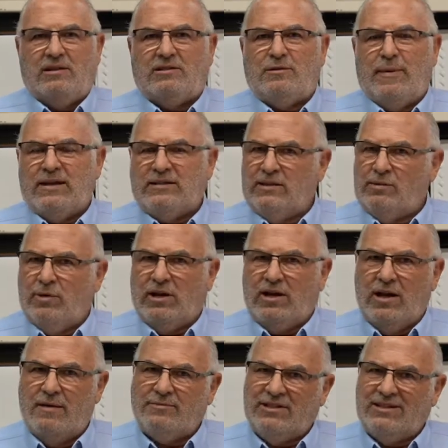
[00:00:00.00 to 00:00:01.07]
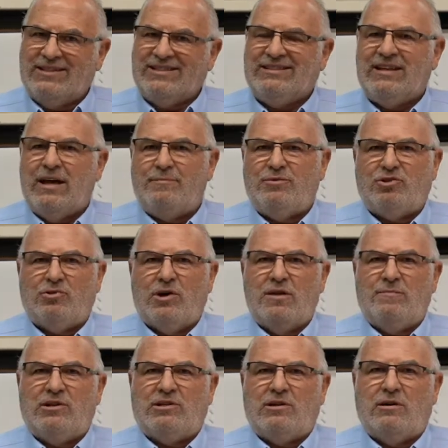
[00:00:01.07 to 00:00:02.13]
especially when it comes to the
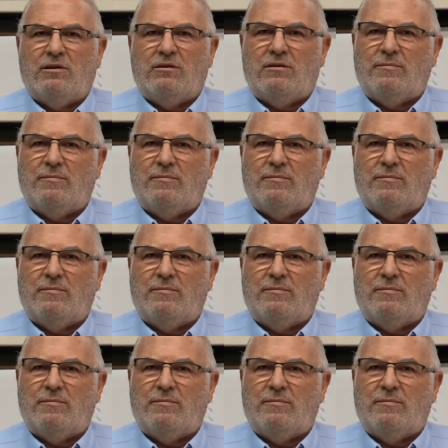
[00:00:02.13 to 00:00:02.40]
substrate material.